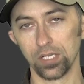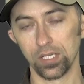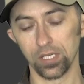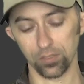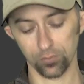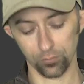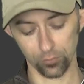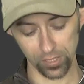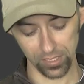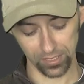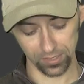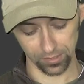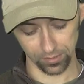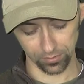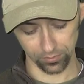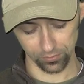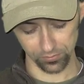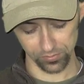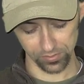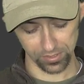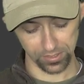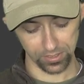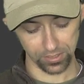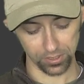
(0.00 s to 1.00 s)

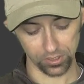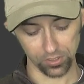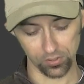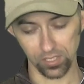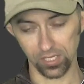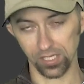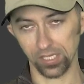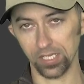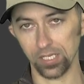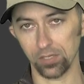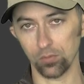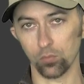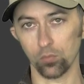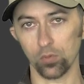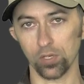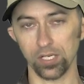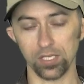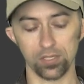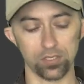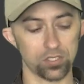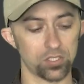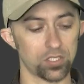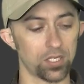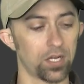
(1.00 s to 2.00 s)
reloads. You can get one in
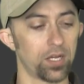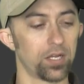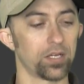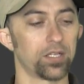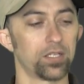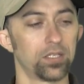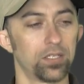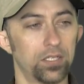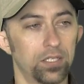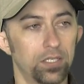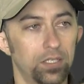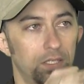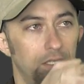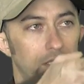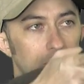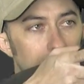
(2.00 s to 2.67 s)
the shotgun,